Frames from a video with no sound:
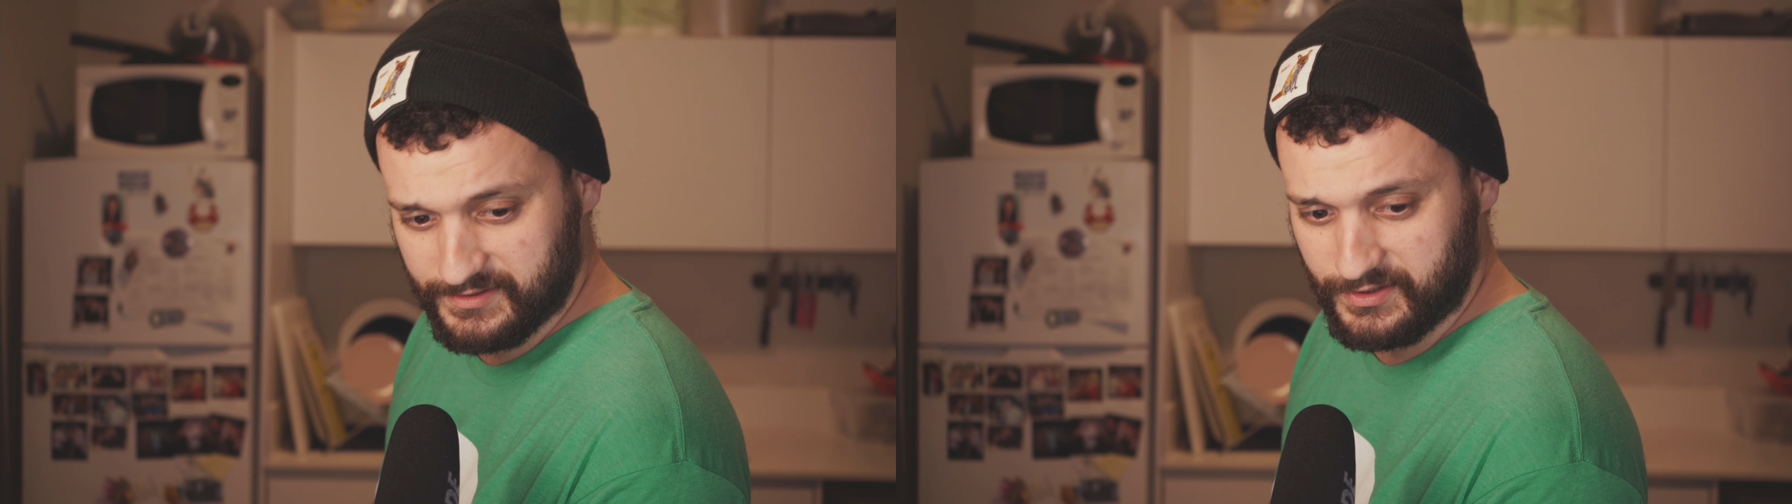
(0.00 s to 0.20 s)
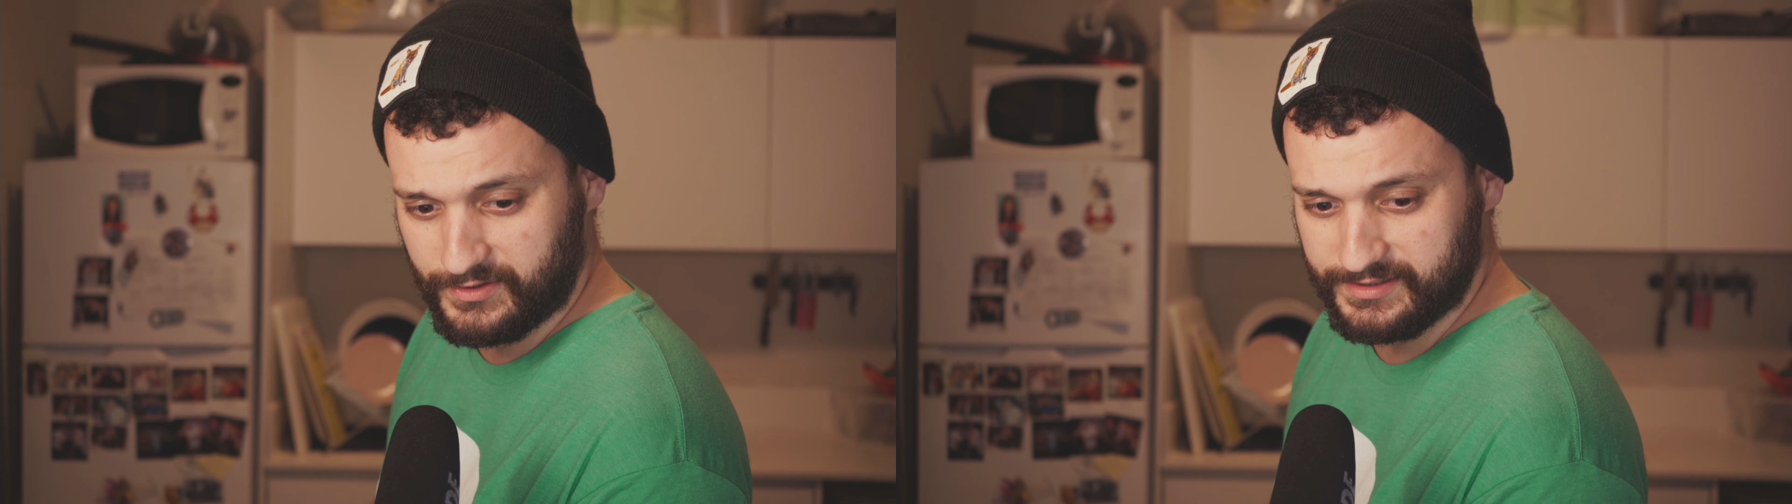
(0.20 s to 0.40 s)

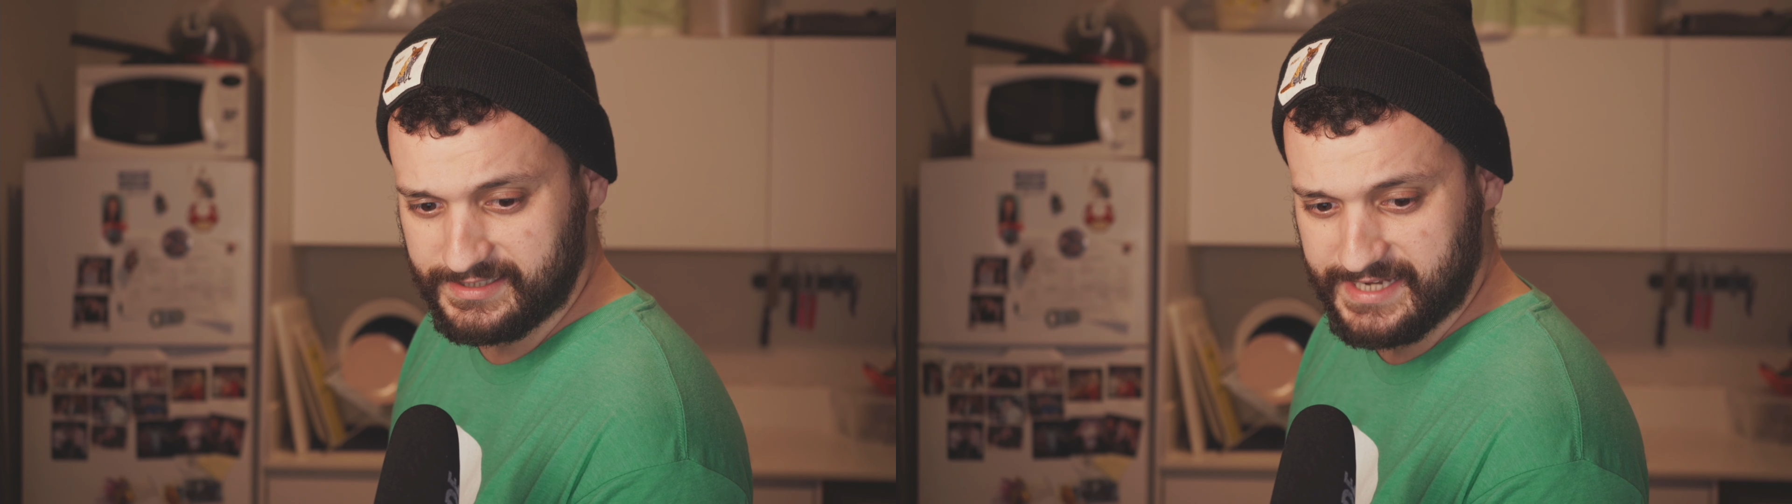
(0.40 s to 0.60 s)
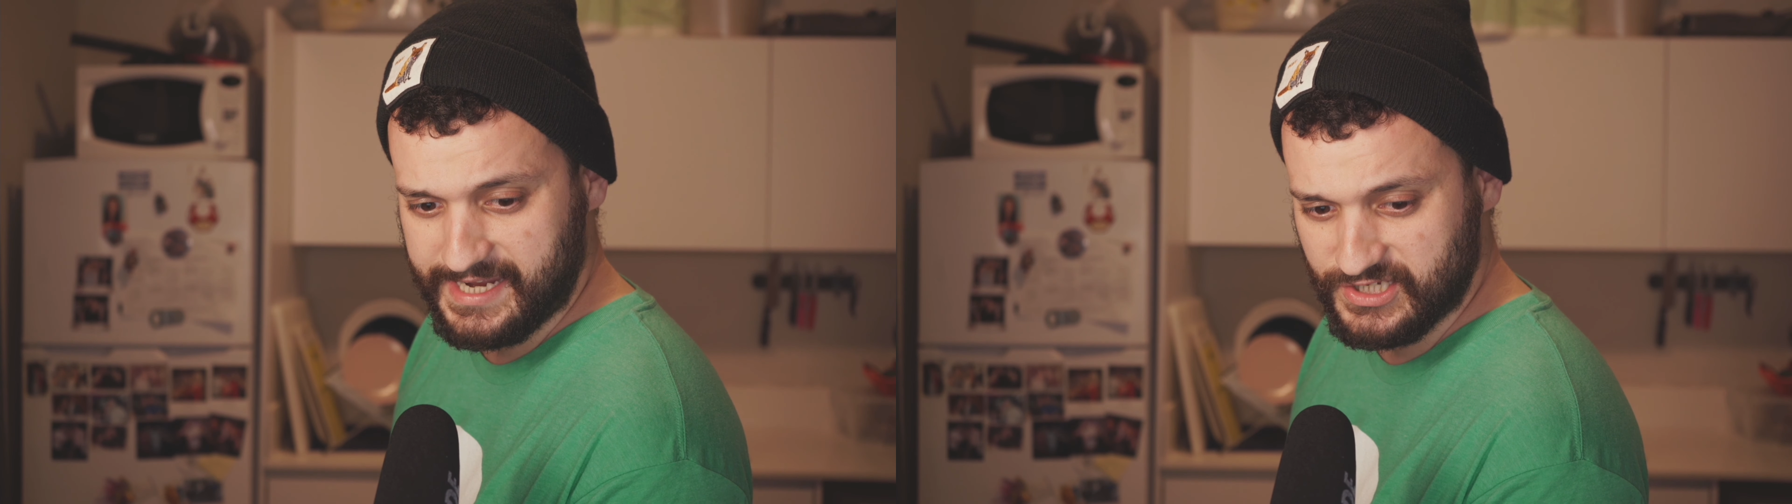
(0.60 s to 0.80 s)
or
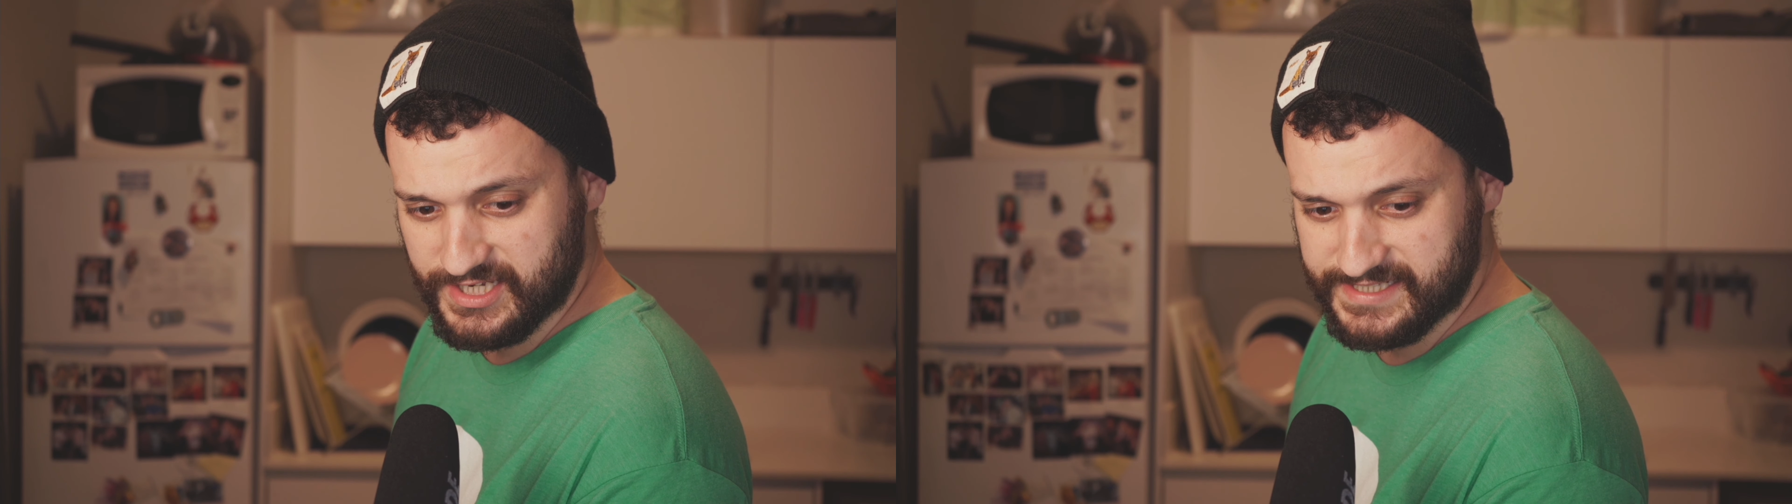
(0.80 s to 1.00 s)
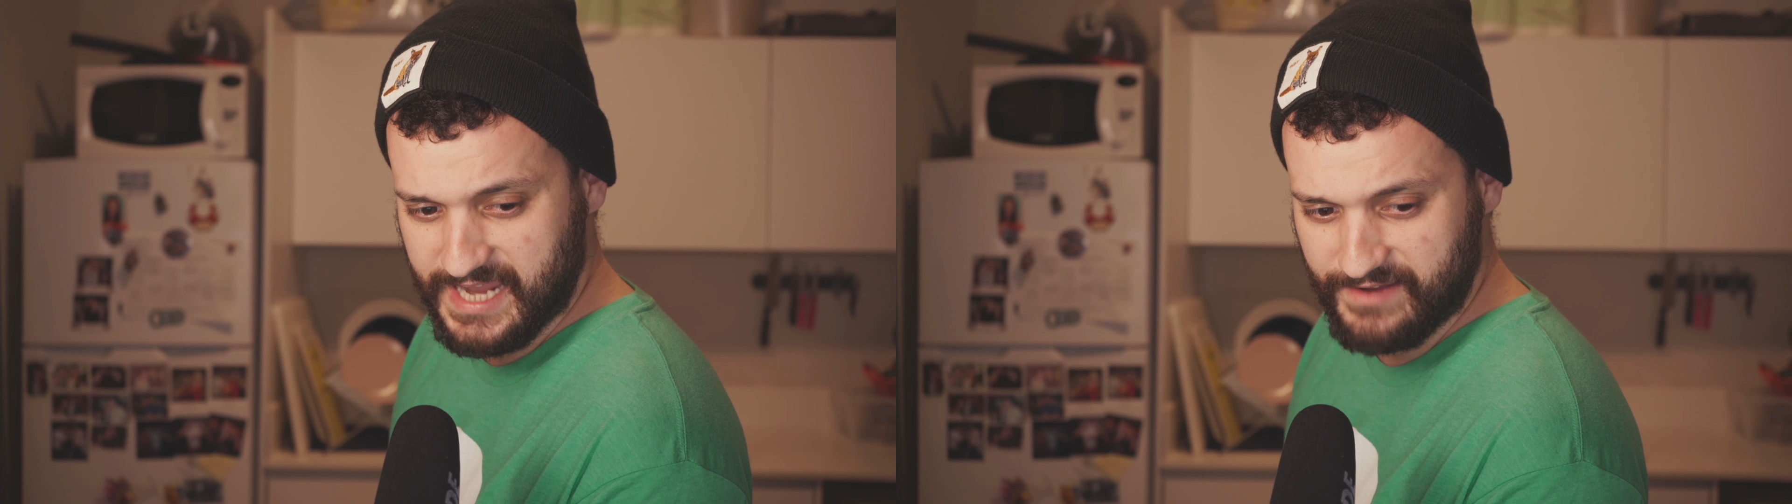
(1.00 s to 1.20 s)
did I
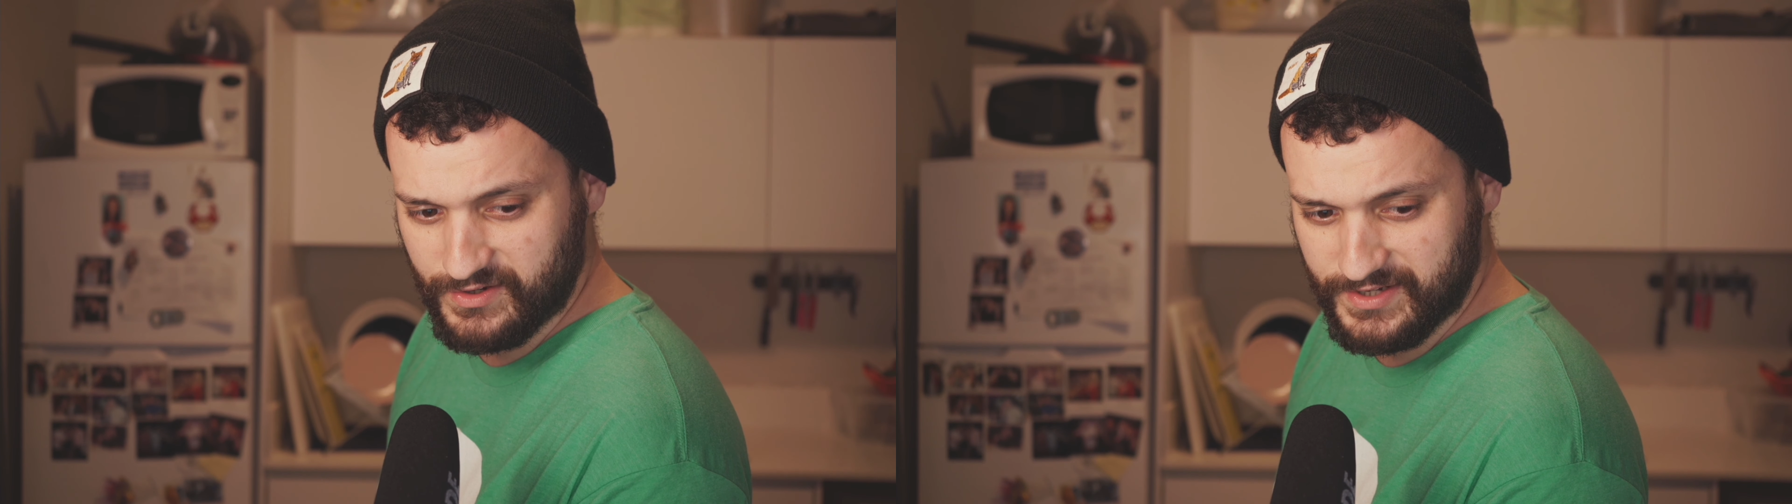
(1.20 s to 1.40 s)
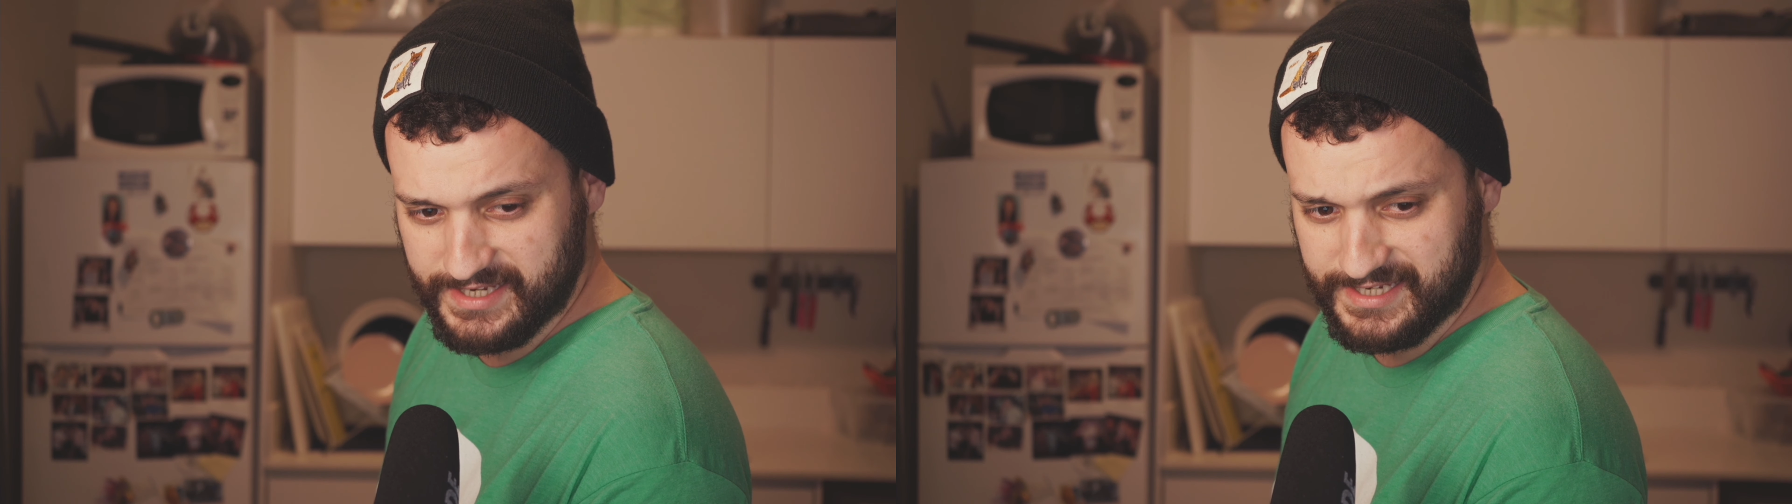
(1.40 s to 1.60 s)
just gave
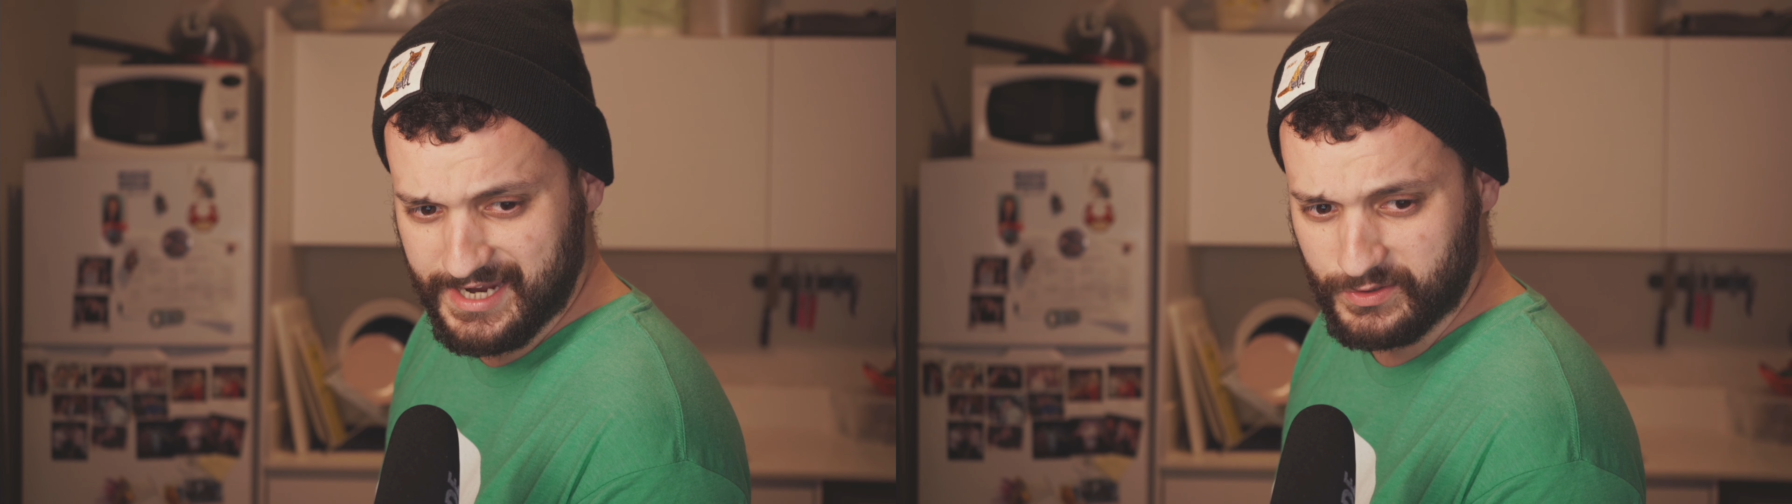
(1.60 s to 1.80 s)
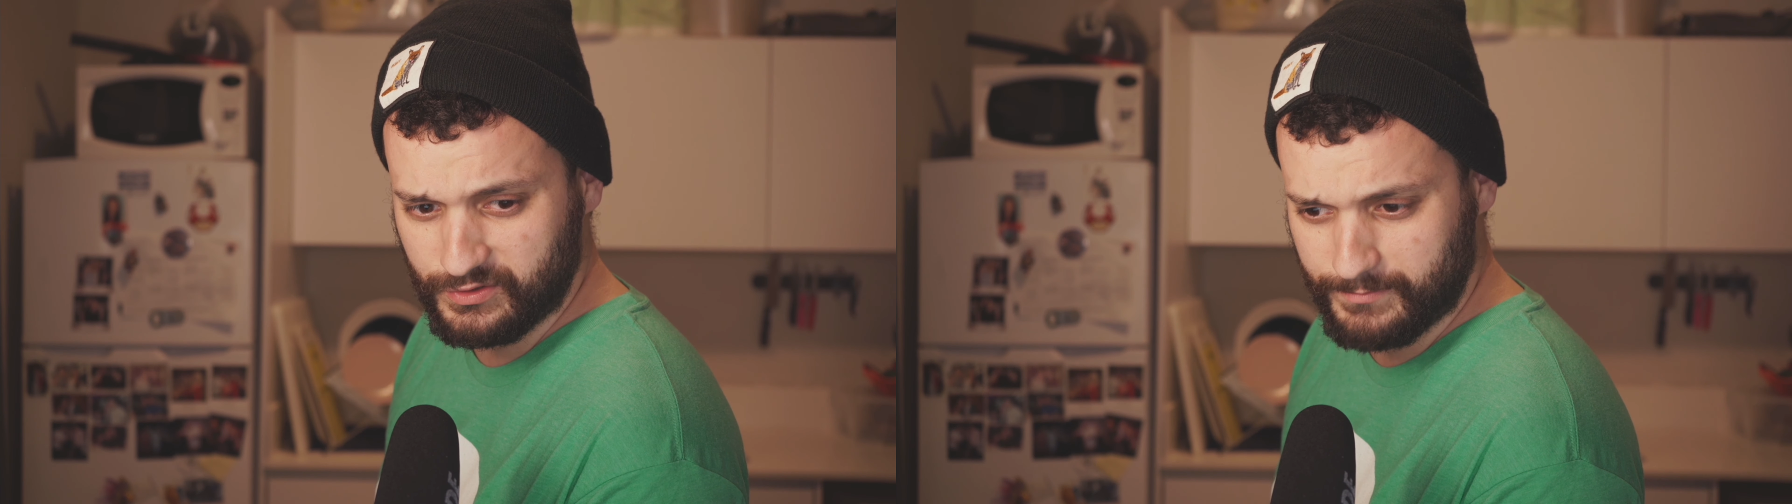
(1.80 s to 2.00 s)
you an
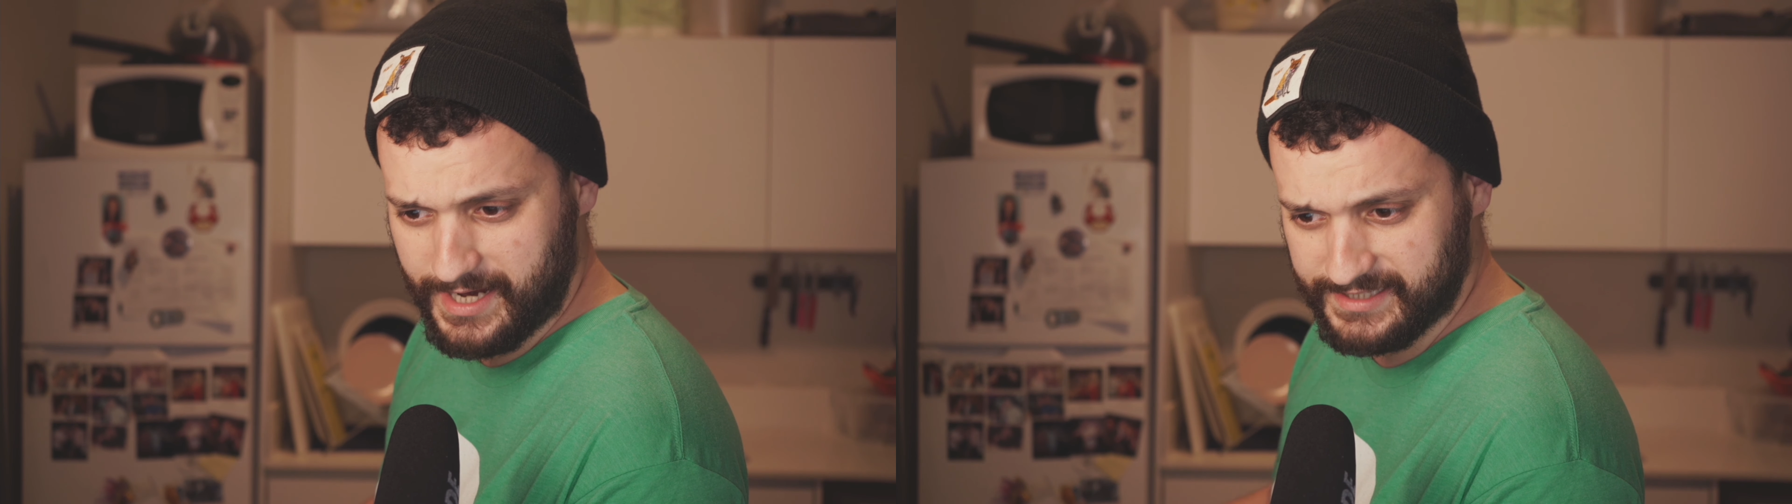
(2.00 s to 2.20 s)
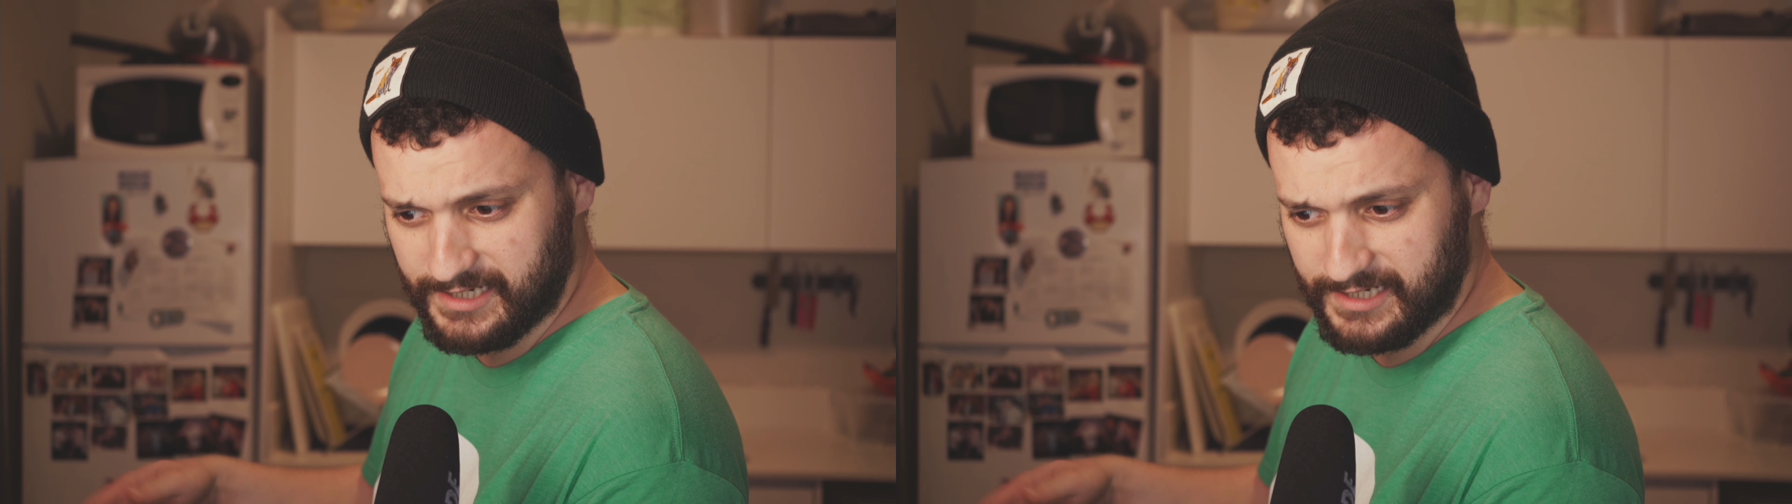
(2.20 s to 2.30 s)
idea what to buy,